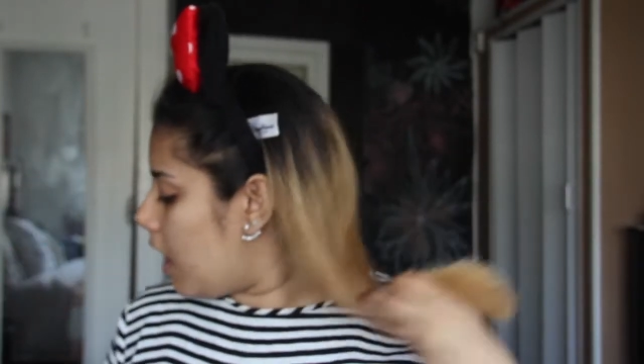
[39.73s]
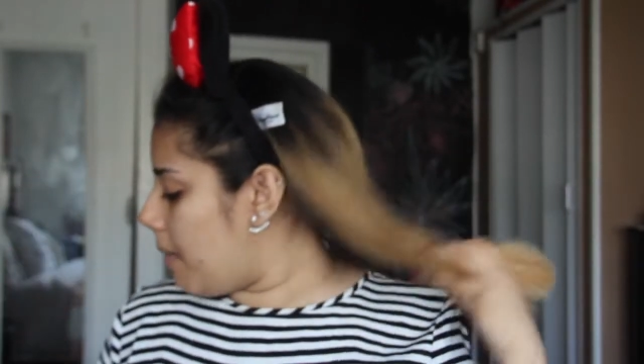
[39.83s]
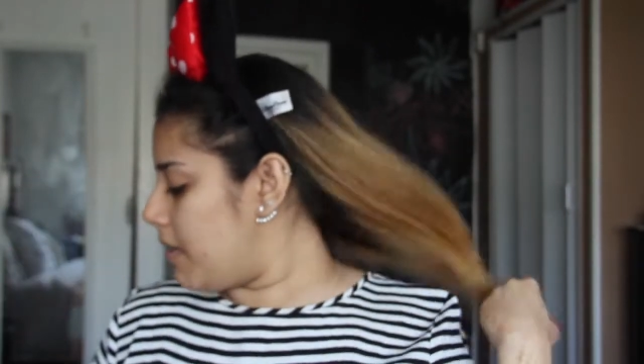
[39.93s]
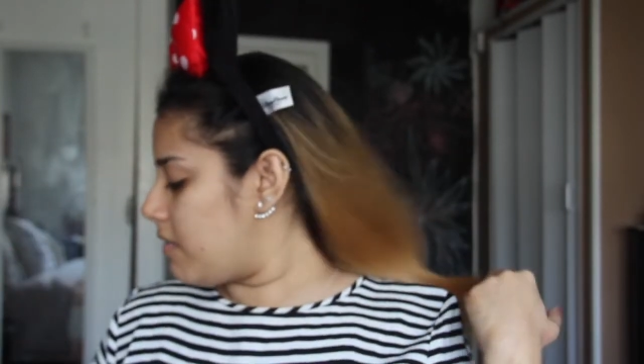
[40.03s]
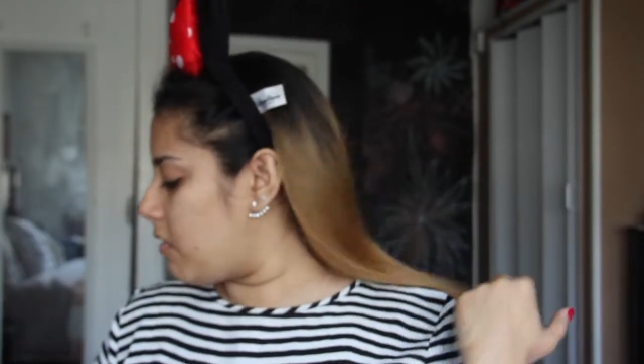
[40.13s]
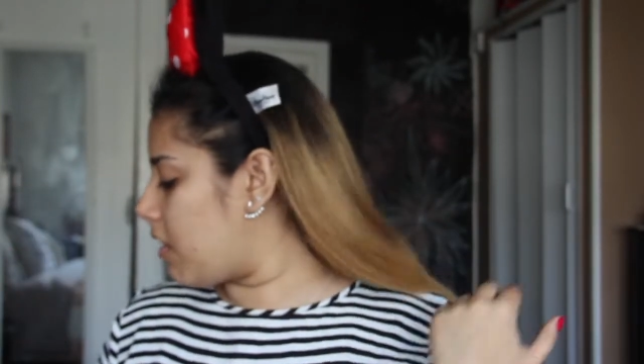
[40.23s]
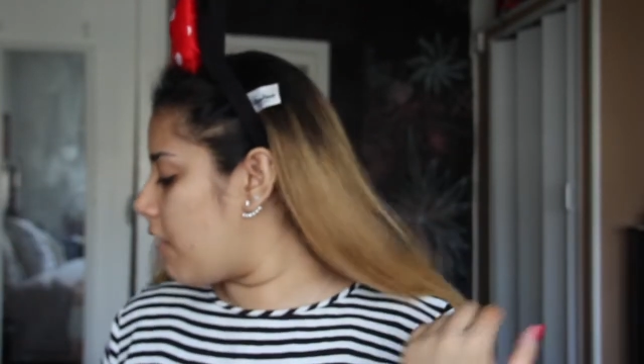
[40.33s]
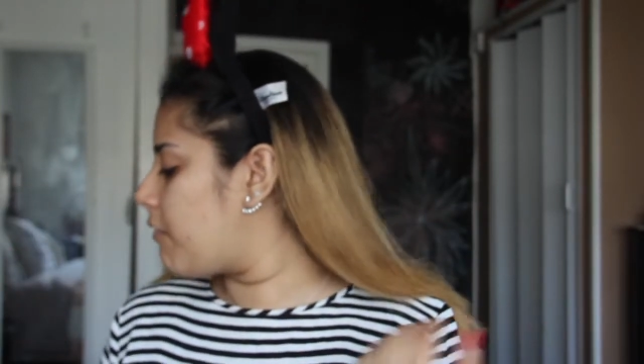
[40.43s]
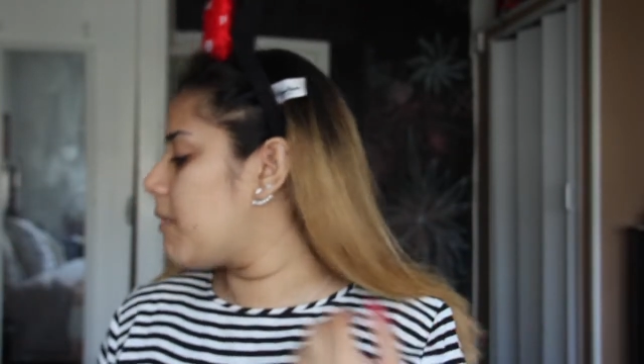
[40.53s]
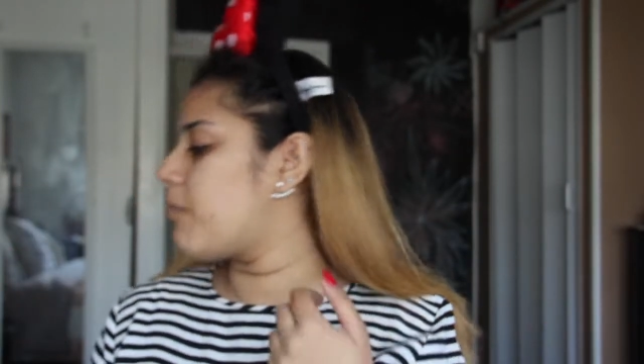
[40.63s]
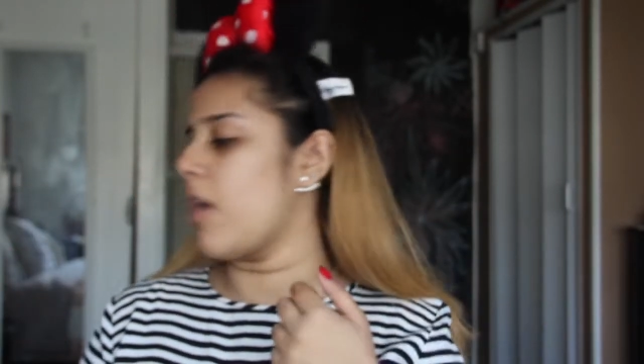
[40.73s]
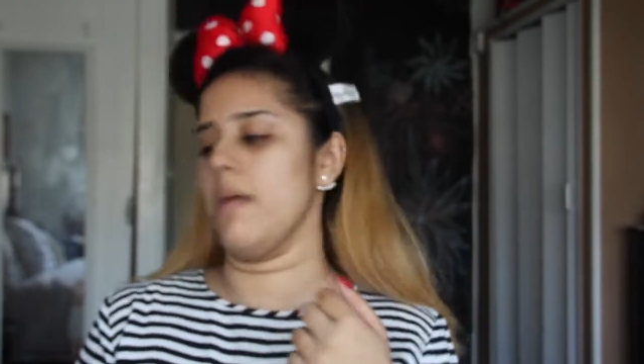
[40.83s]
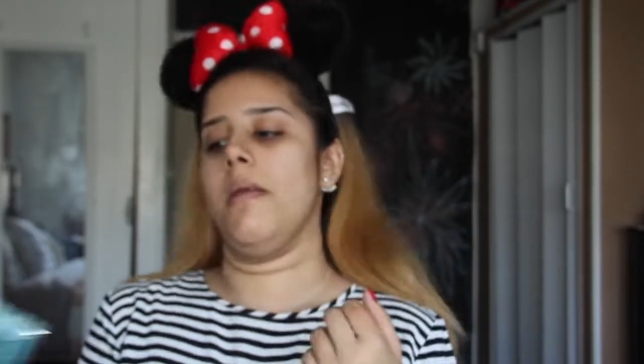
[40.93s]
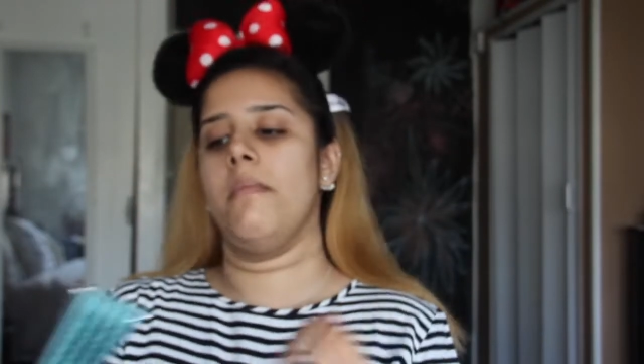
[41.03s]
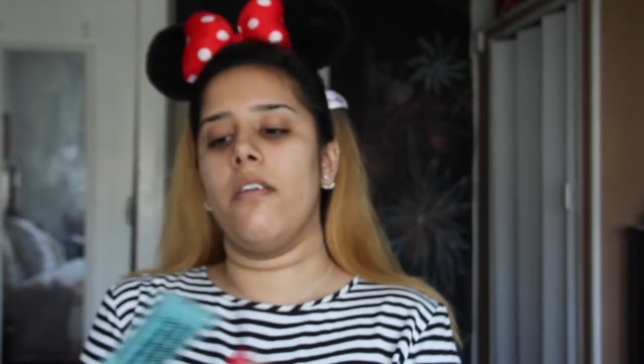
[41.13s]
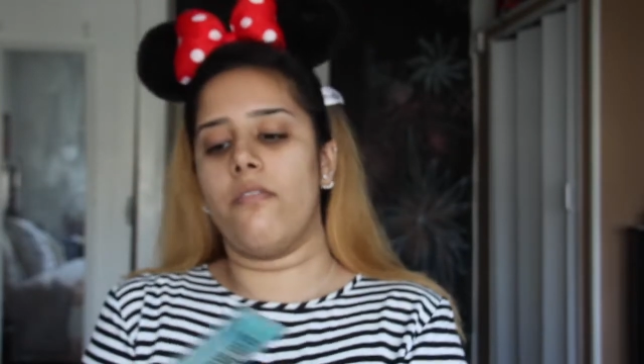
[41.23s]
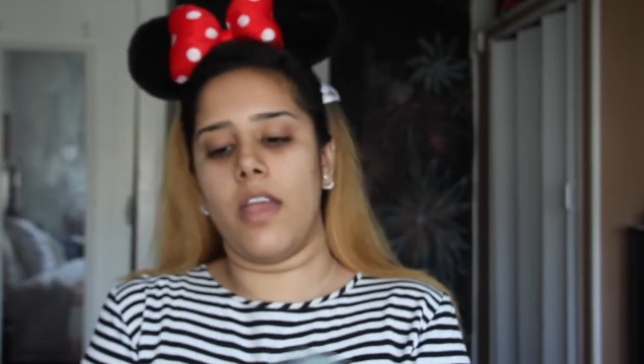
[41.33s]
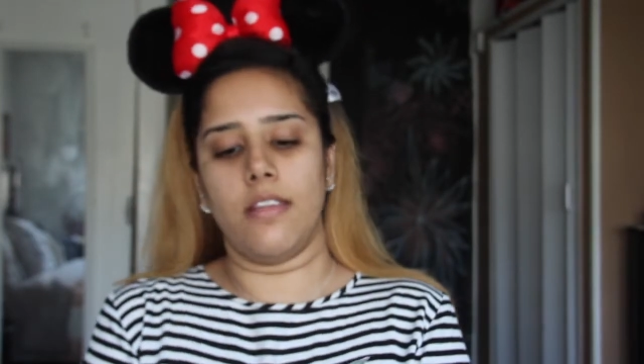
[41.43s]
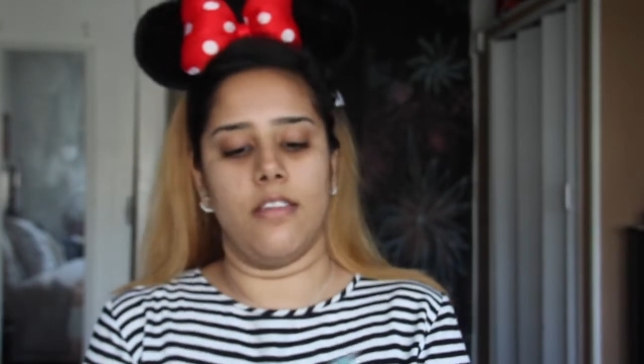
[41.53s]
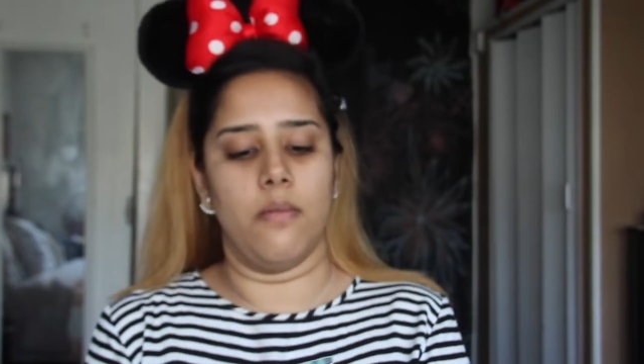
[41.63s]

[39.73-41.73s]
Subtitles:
I'm going to start off with priming my face,